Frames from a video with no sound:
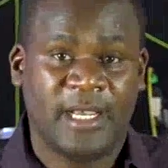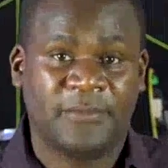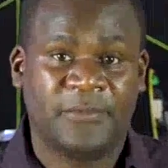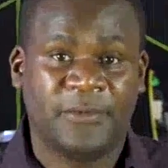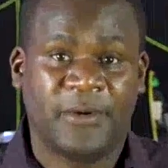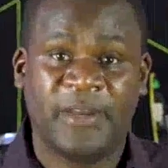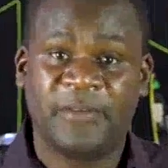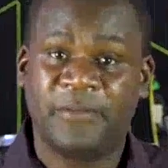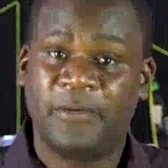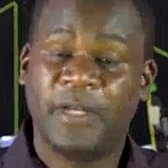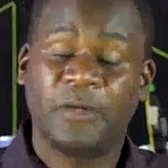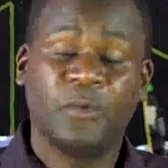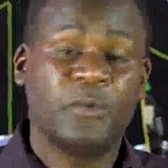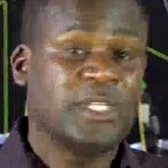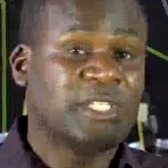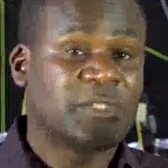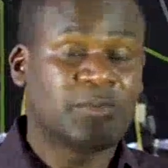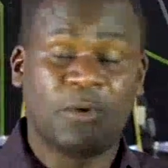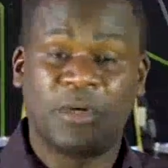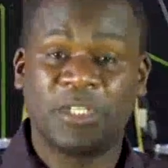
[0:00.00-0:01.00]
For everyone who
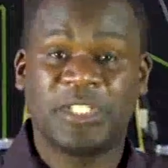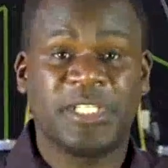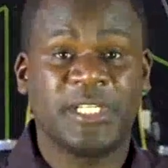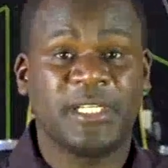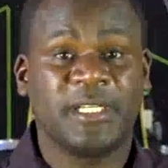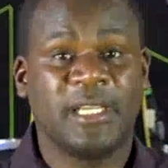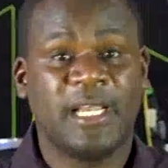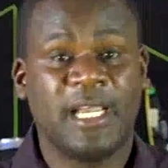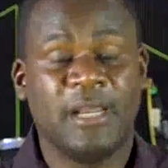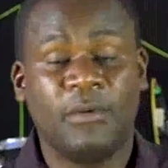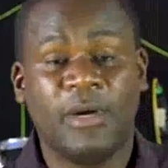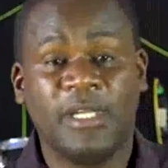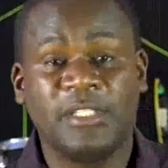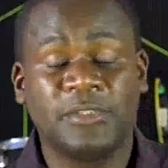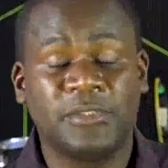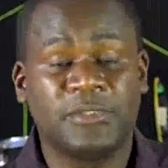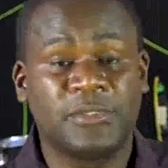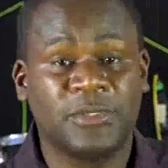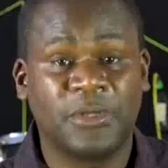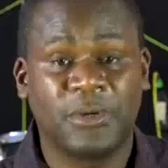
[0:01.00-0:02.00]
is watching, I
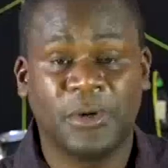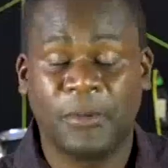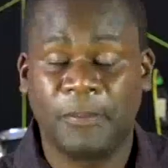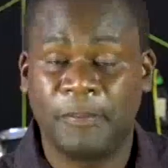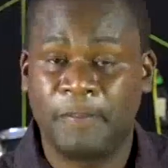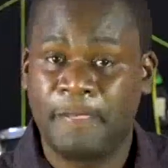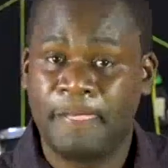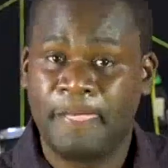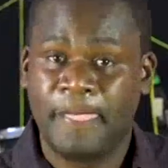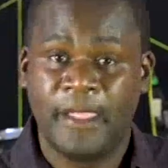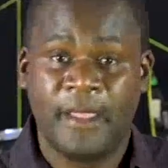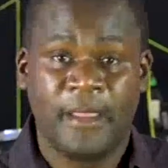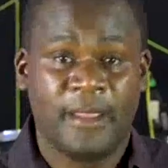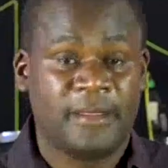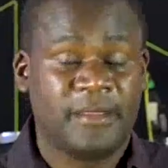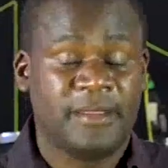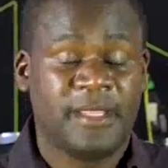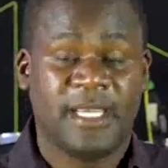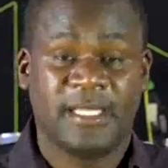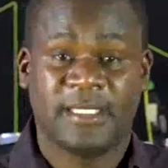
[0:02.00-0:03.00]
want you to know
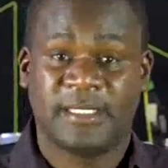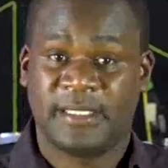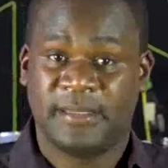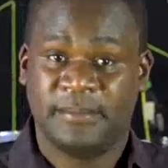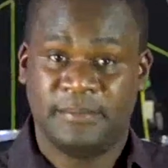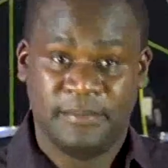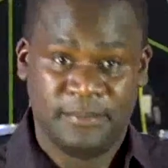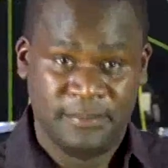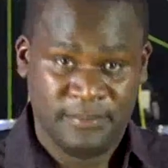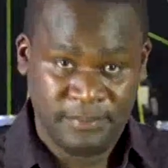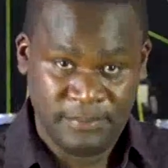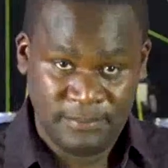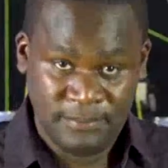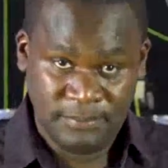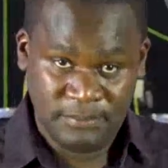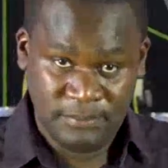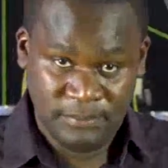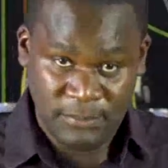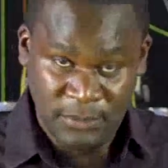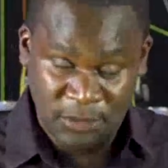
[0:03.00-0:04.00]
that
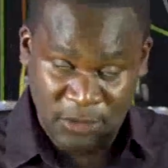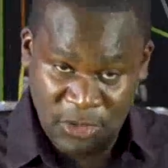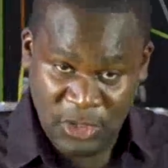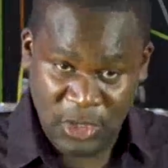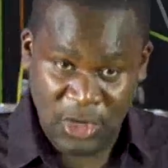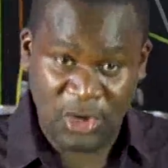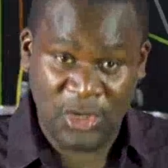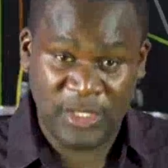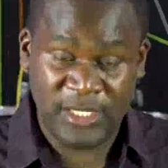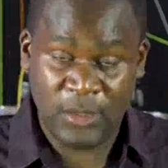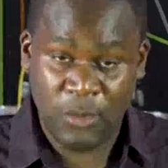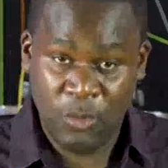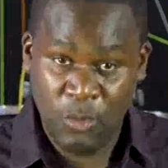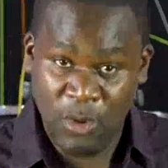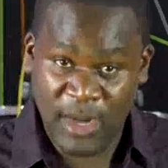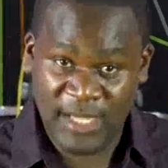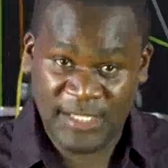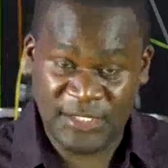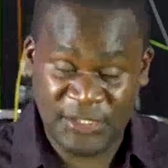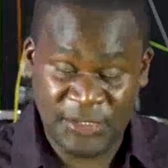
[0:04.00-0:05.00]
God
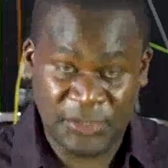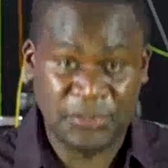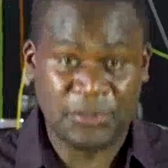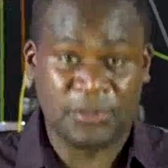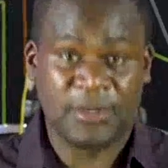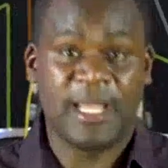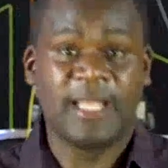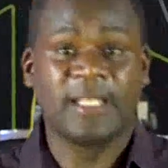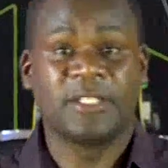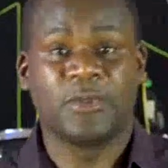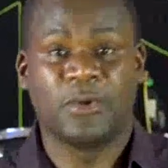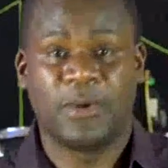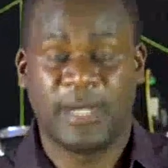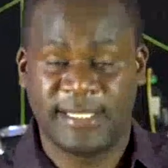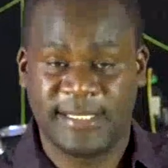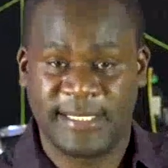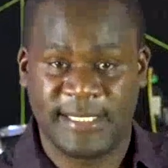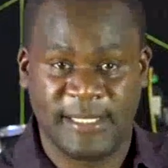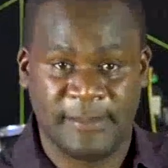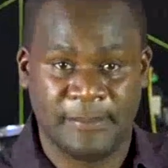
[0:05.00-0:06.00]
wants you to run
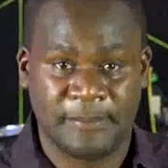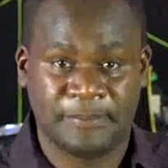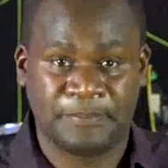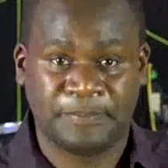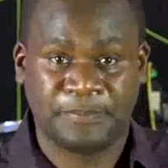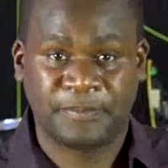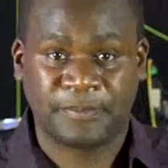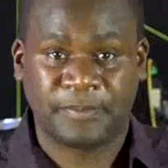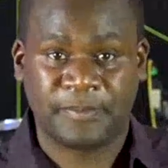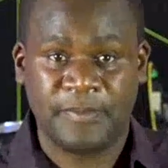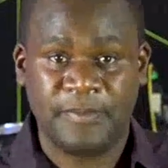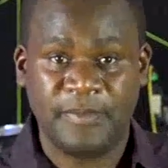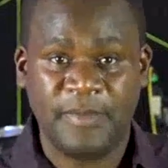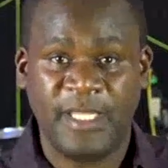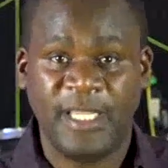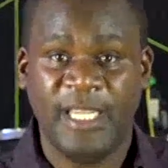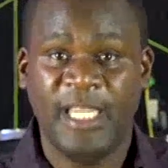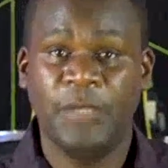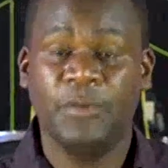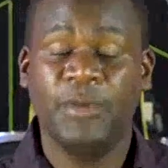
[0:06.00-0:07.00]
towards Him.
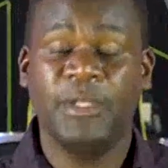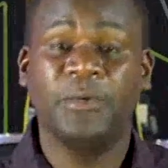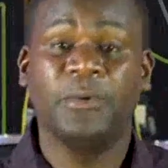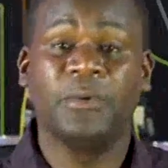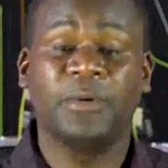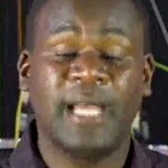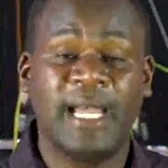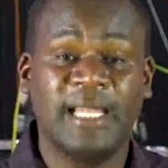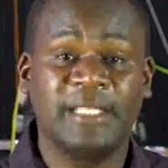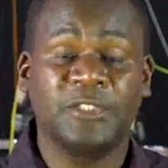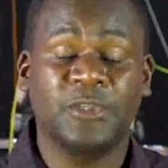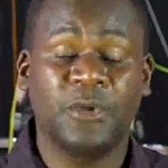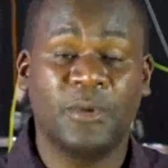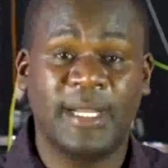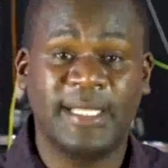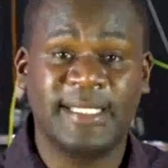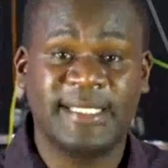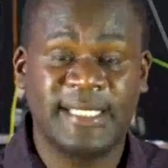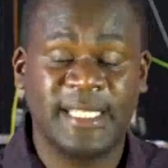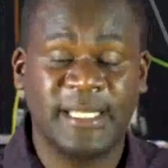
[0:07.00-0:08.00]
And when you run
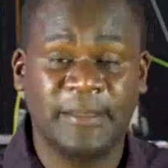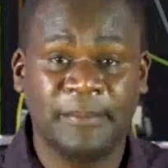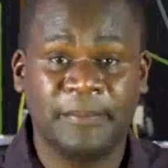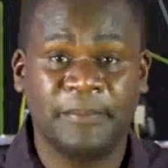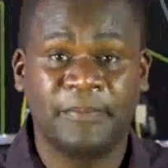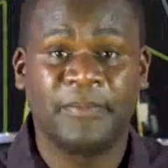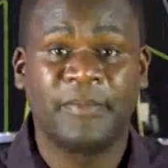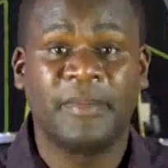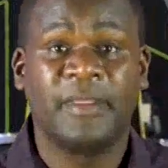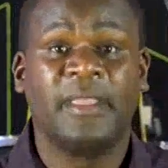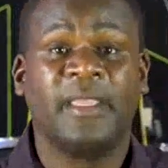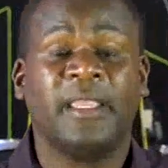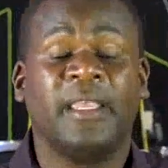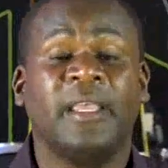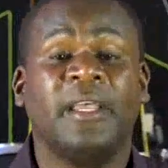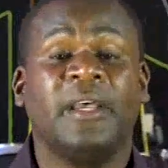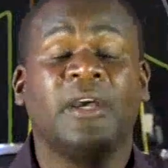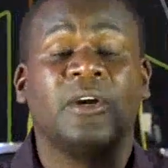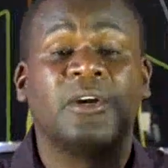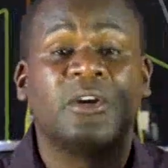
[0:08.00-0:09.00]
towards Him,
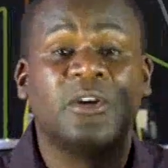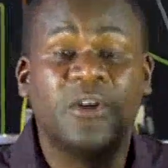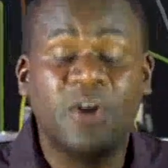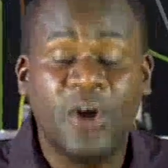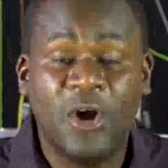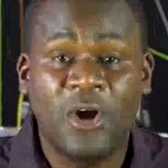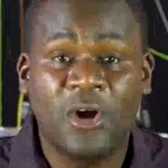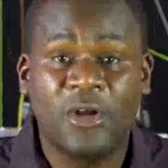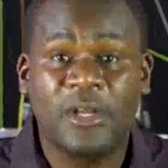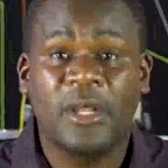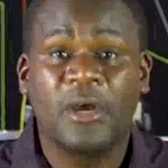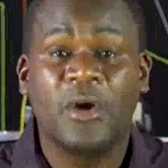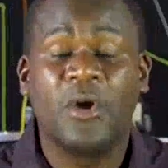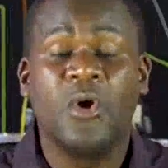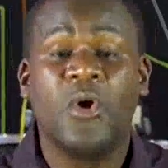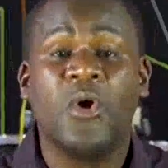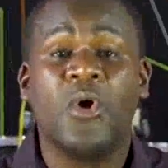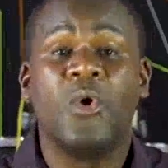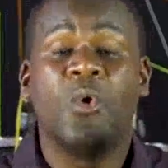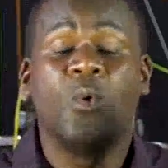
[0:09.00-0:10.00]
God
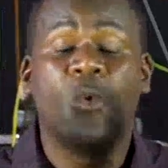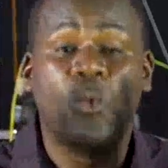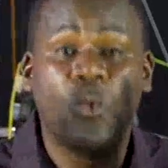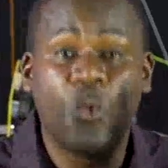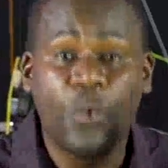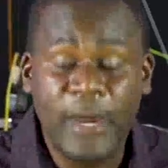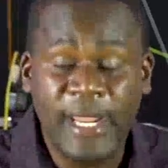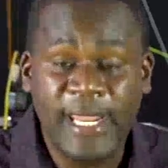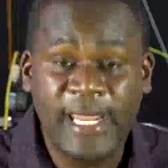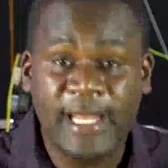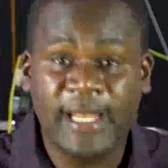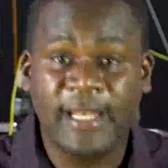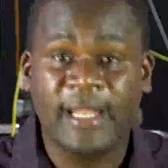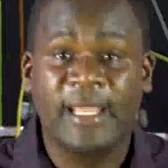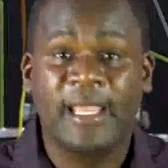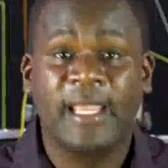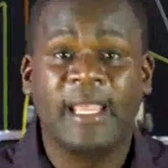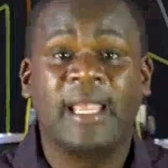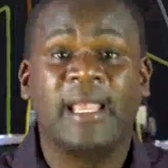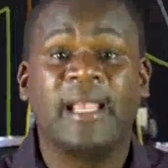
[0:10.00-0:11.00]
will
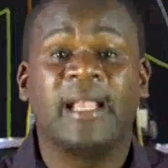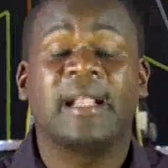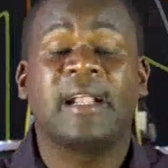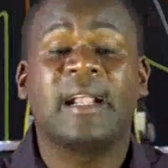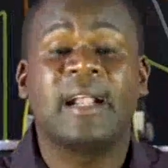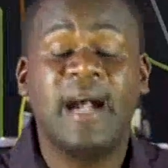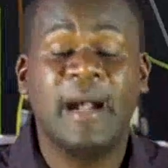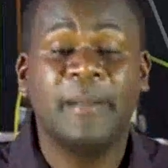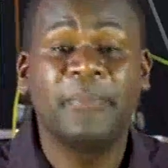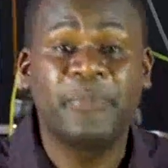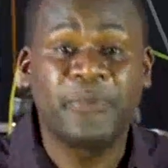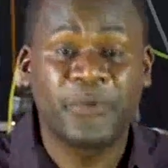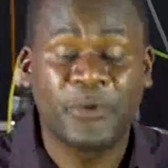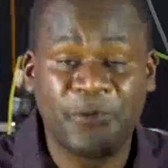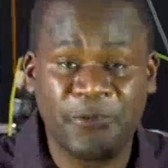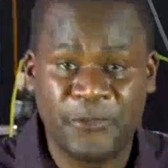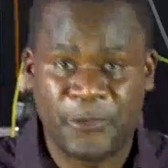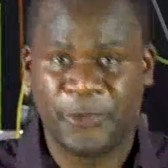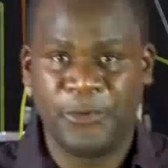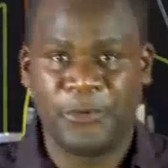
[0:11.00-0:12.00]
come
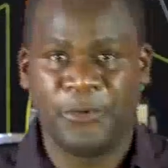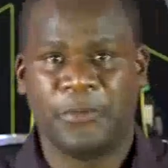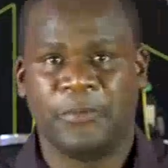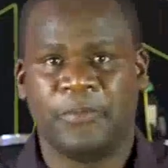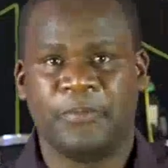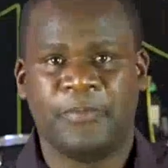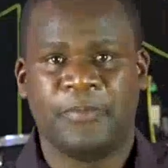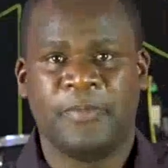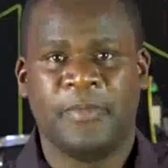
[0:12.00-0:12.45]
through for you.